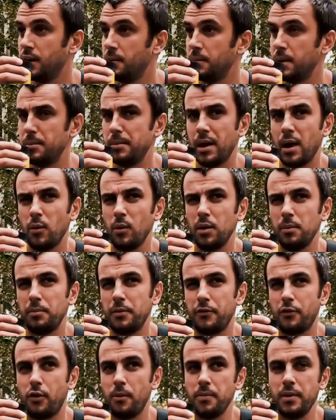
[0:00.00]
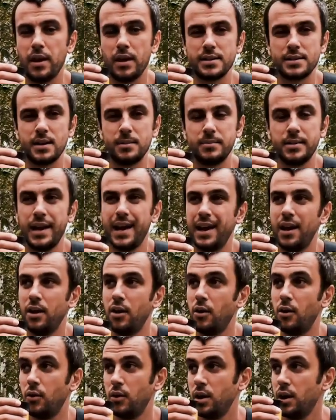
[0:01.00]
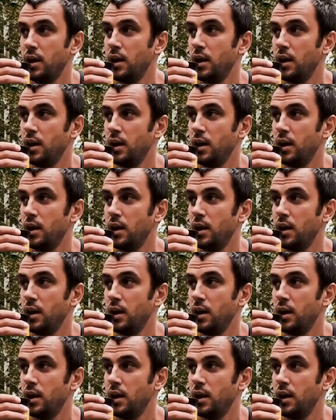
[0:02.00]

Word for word: Maybe I will perform there someday, I don't know.